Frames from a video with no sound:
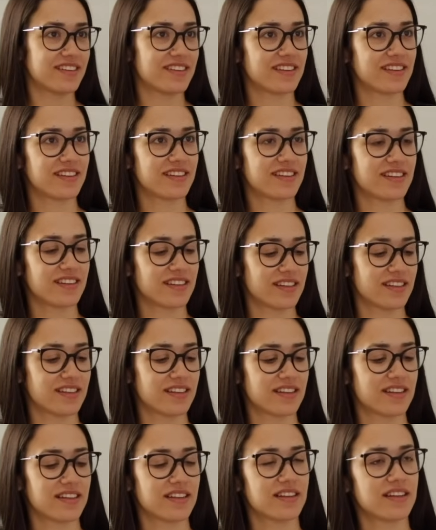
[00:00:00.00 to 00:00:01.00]

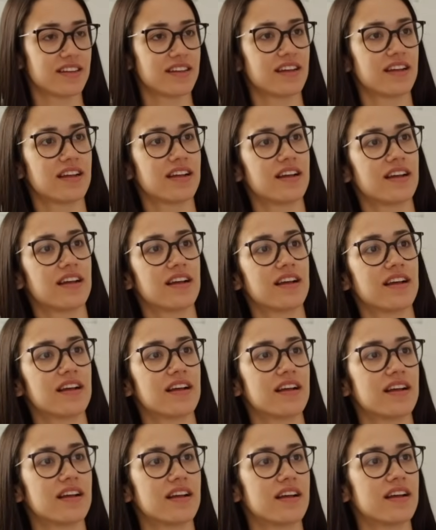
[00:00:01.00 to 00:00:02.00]

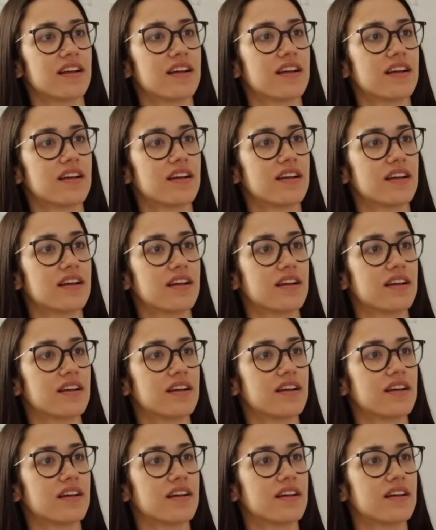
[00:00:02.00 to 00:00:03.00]

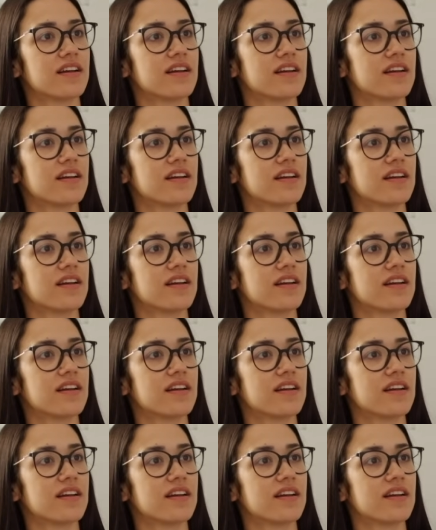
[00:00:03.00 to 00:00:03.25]
[no speech]